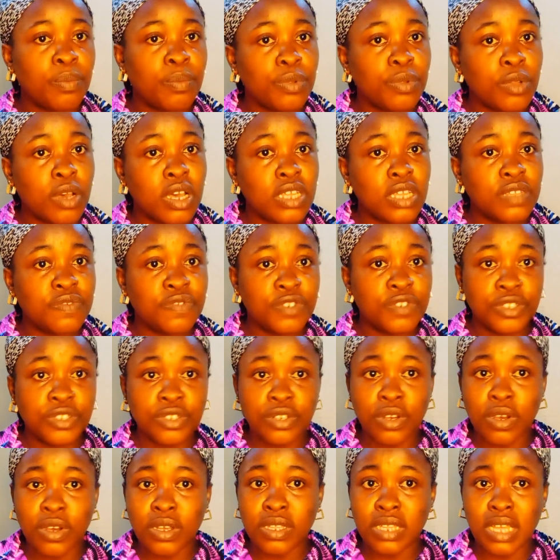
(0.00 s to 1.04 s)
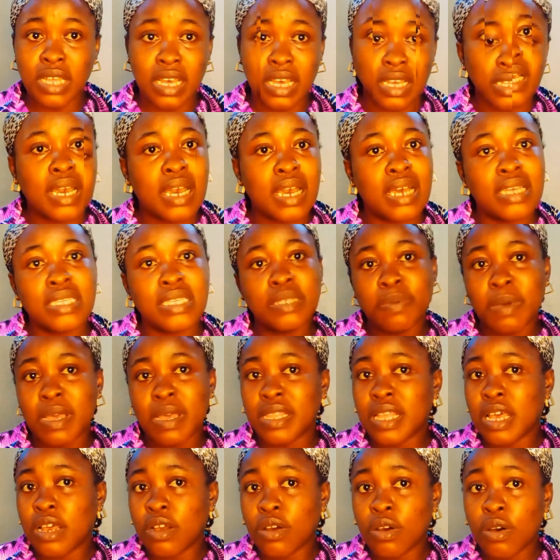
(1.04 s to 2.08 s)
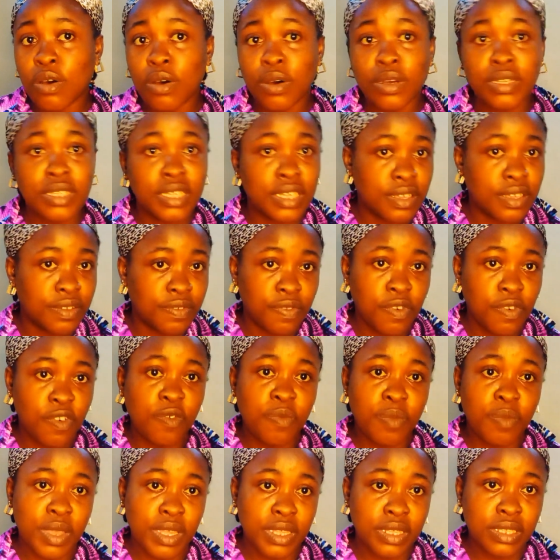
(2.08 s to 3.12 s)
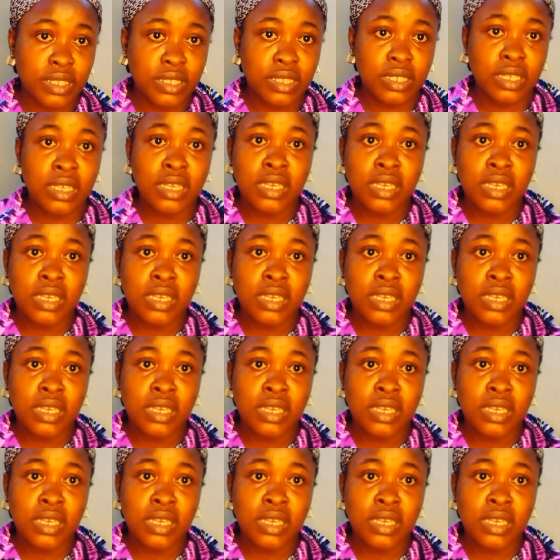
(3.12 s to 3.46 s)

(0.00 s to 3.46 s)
blood vision, and, and spinal cord involvement.